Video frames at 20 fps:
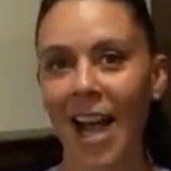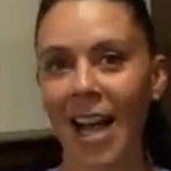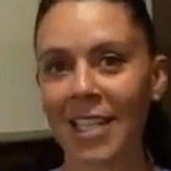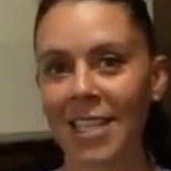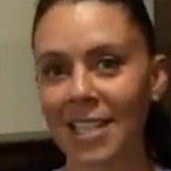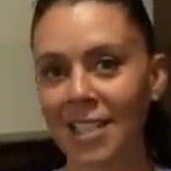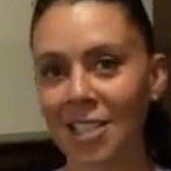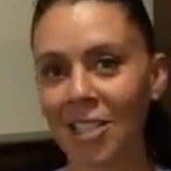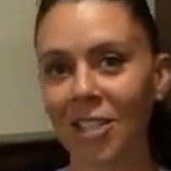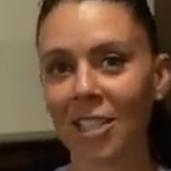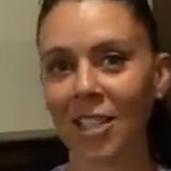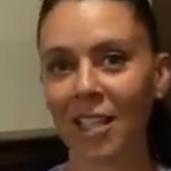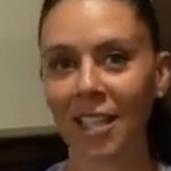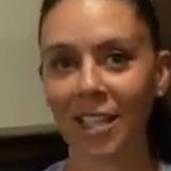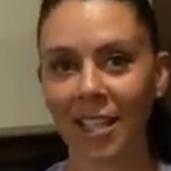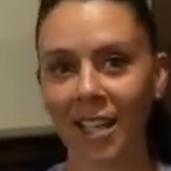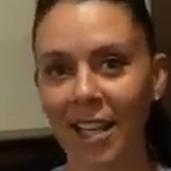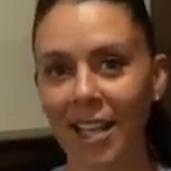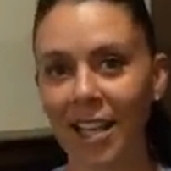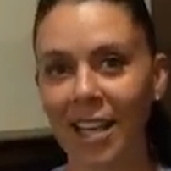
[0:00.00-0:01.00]
I still
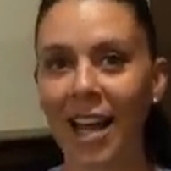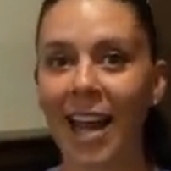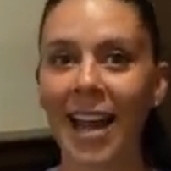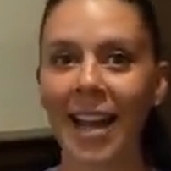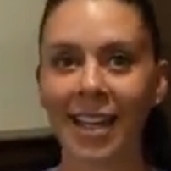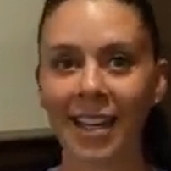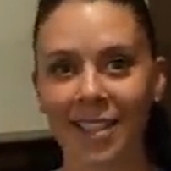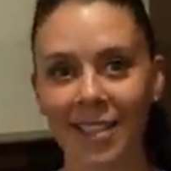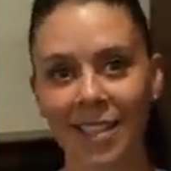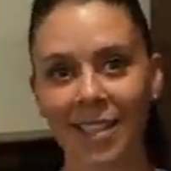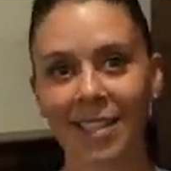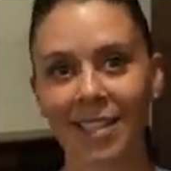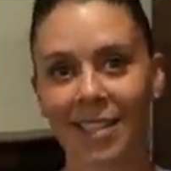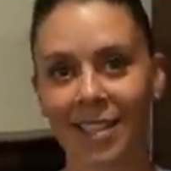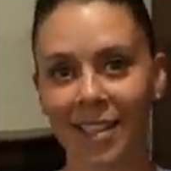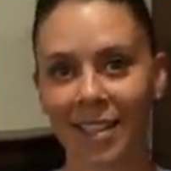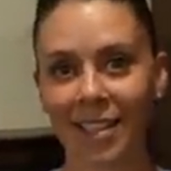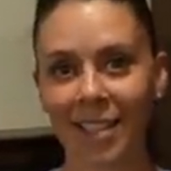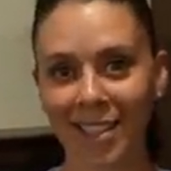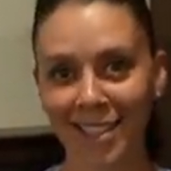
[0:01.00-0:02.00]
hate
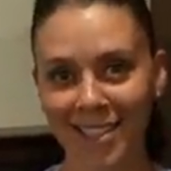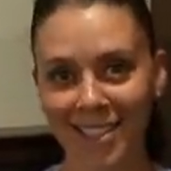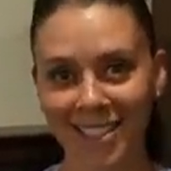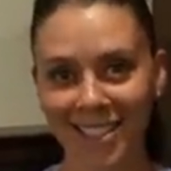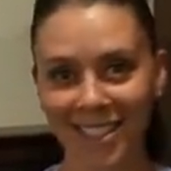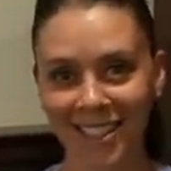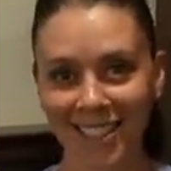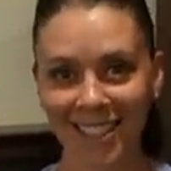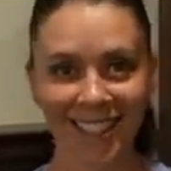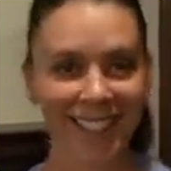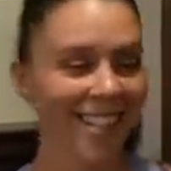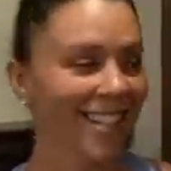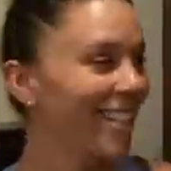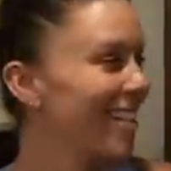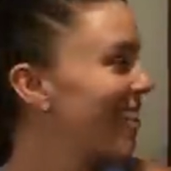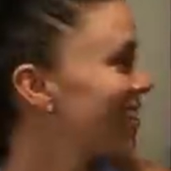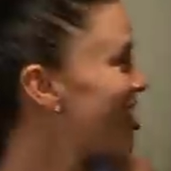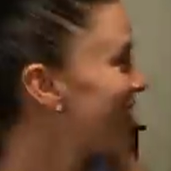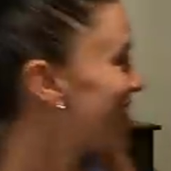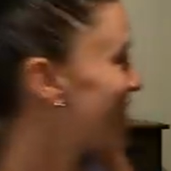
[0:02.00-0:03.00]
this.
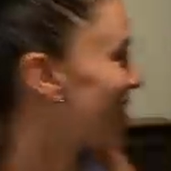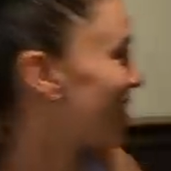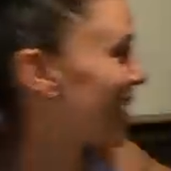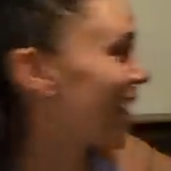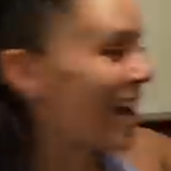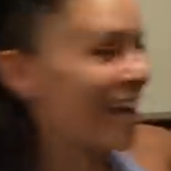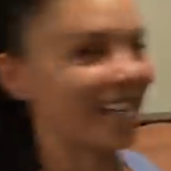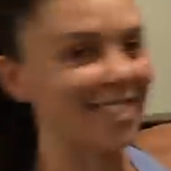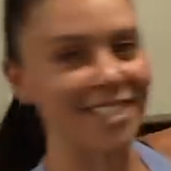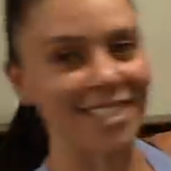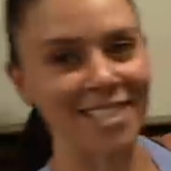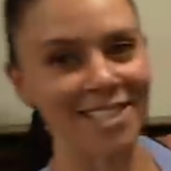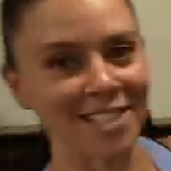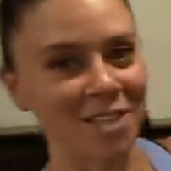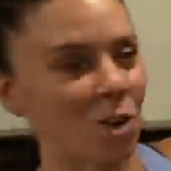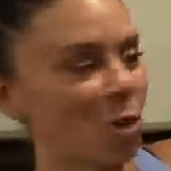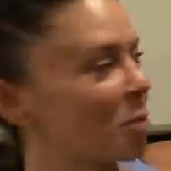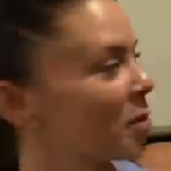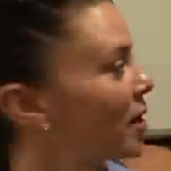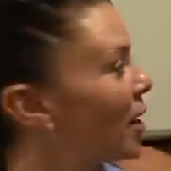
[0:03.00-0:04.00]
So yeah, it
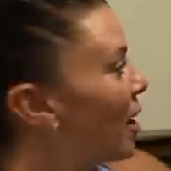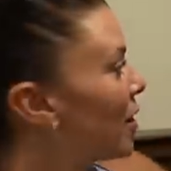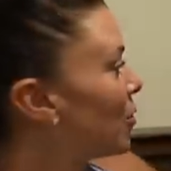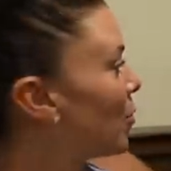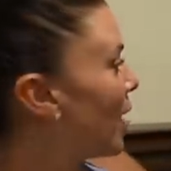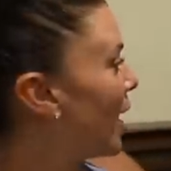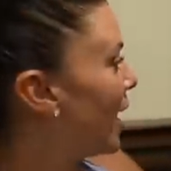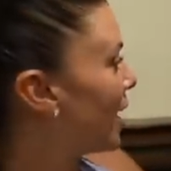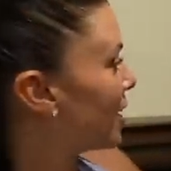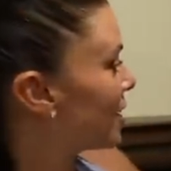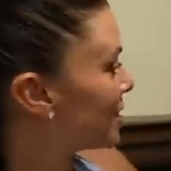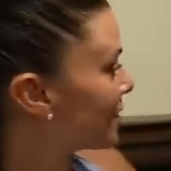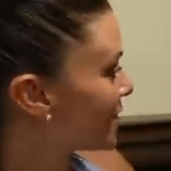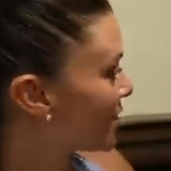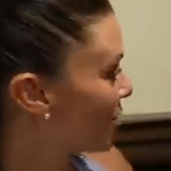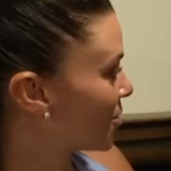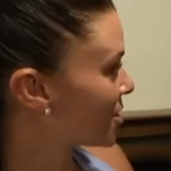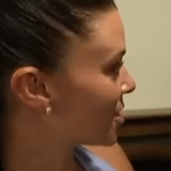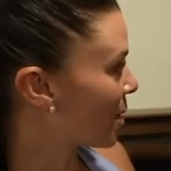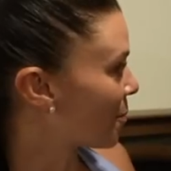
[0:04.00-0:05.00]
doesn't open all the way.
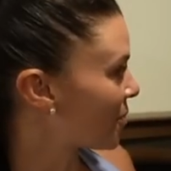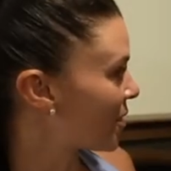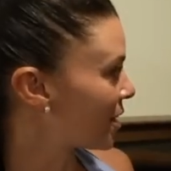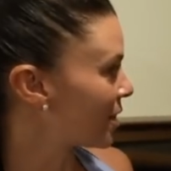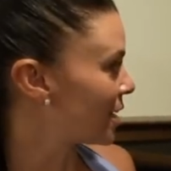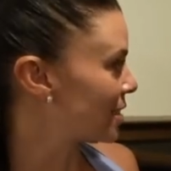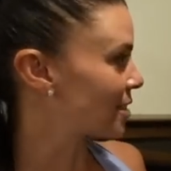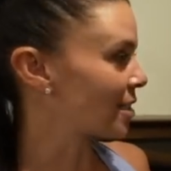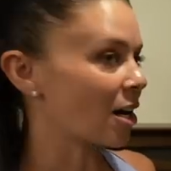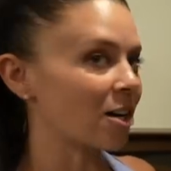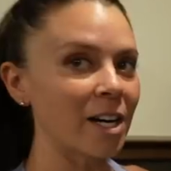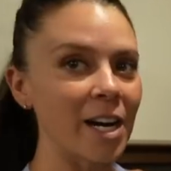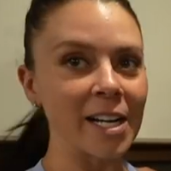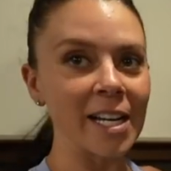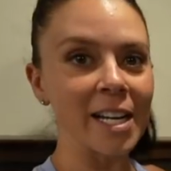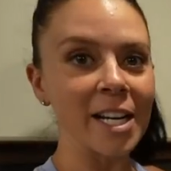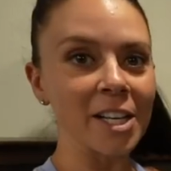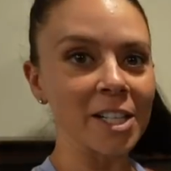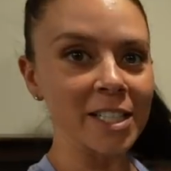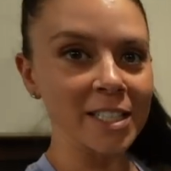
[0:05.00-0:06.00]
So something that's
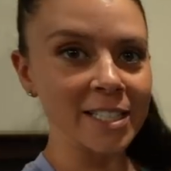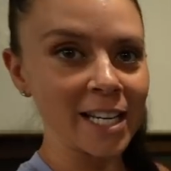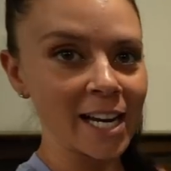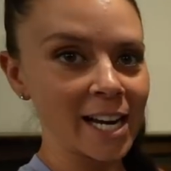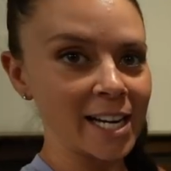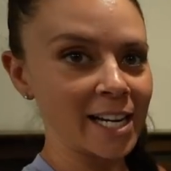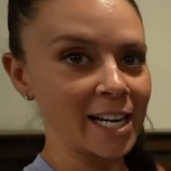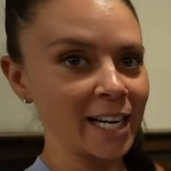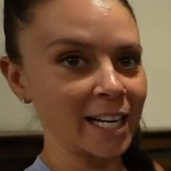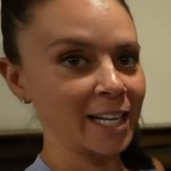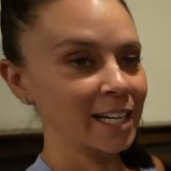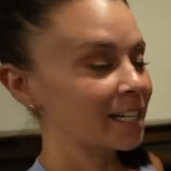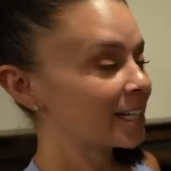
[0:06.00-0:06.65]
already irritating.